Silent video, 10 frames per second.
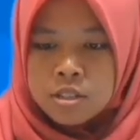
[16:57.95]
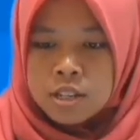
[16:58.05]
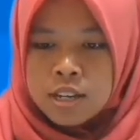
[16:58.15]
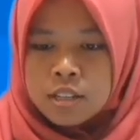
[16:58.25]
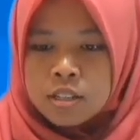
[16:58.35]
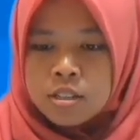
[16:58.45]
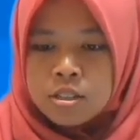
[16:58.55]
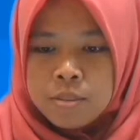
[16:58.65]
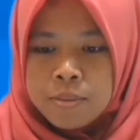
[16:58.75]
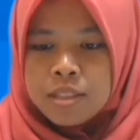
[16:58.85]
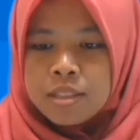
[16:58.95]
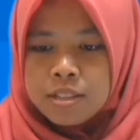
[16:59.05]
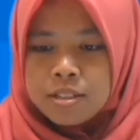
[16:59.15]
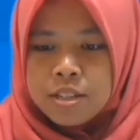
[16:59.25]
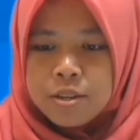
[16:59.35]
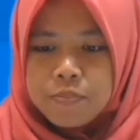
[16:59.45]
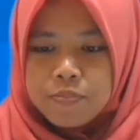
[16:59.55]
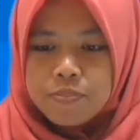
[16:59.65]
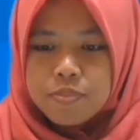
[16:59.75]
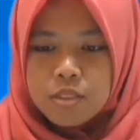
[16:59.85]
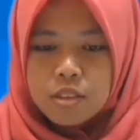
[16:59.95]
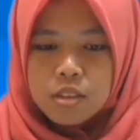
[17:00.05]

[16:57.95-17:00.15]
semantically.